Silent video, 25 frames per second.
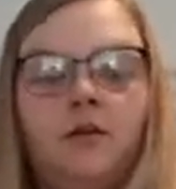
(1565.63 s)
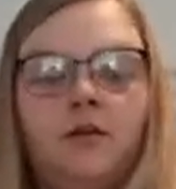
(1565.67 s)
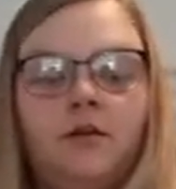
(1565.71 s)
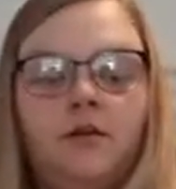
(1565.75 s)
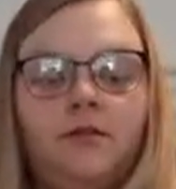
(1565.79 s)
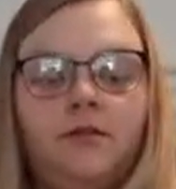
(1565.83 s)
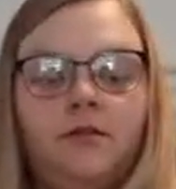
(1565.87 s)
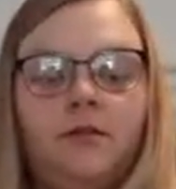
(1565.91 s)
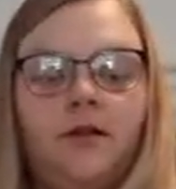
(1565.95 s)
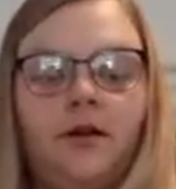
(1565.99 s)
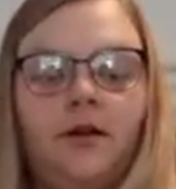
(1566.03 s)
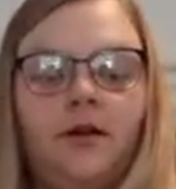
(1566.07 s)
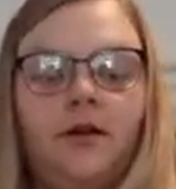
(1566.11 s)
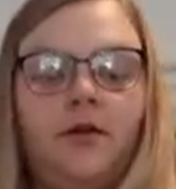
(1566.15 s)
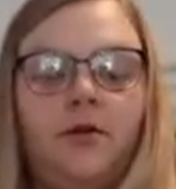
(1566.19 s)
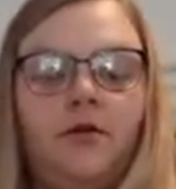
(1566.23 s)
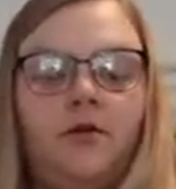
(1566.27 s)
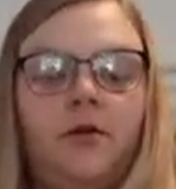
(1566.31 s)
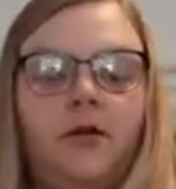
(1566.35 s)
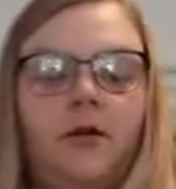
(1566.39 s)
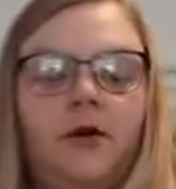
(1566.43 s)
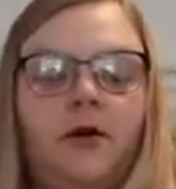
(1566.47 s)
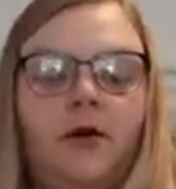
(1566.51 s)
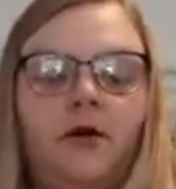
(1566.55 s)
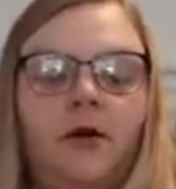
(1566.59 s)

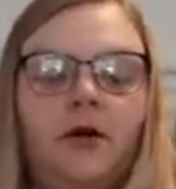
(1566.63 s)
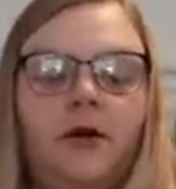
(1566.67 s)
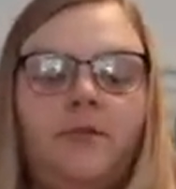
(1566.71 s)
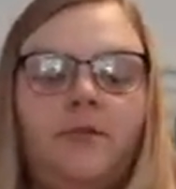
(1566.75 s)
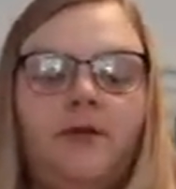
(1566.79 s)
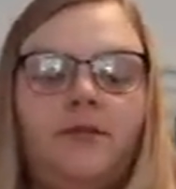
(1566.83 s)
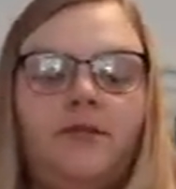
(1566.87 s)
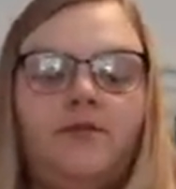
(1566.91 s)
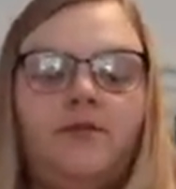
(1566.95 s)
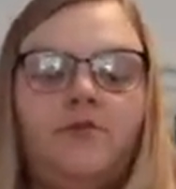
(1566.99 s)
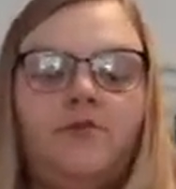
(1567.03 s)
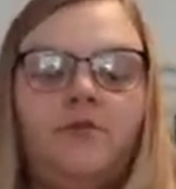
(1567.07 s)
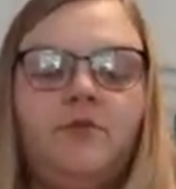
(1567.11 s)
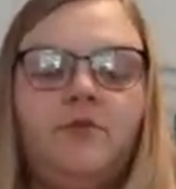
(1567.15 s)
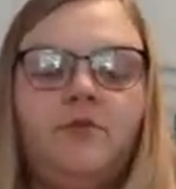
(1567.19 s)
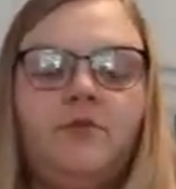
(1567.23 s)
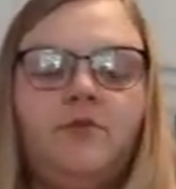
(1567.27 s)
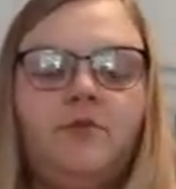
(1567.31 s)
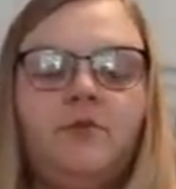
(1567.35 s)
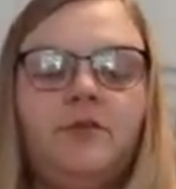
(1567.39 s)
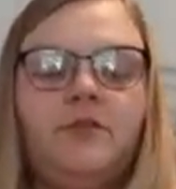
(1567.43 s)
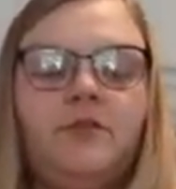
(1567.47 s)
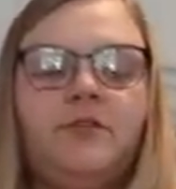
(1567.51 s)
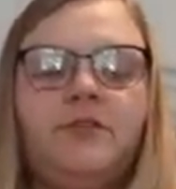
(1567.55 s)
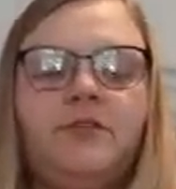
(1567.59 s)
So, I made some
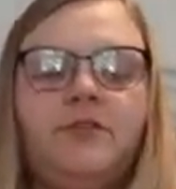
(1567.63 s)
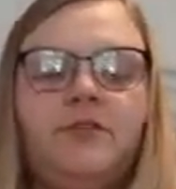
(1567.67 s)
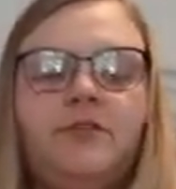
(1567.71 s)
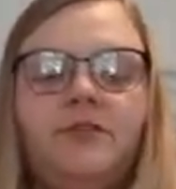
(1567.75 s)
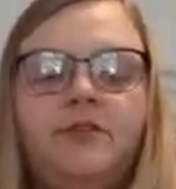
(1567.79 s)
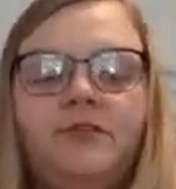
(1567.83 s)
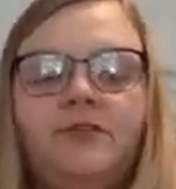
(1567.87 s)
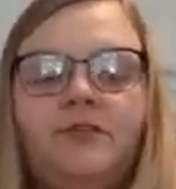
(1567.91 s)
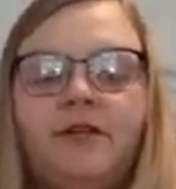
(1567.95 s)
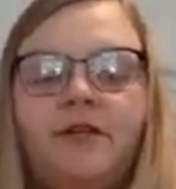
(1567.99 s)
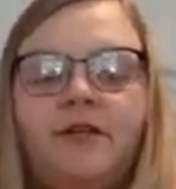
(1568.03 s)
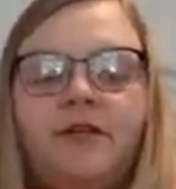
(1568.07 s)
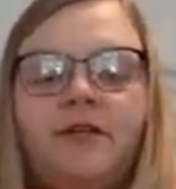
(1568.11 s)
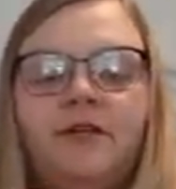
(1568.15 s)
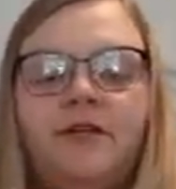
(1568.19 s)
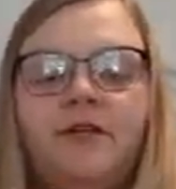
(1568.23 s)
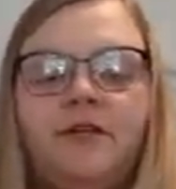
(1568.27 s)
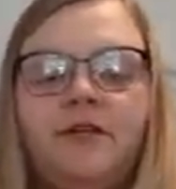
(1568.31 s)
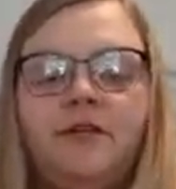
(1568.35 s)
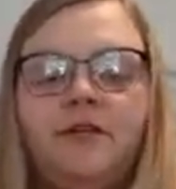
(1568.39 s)
corn too, but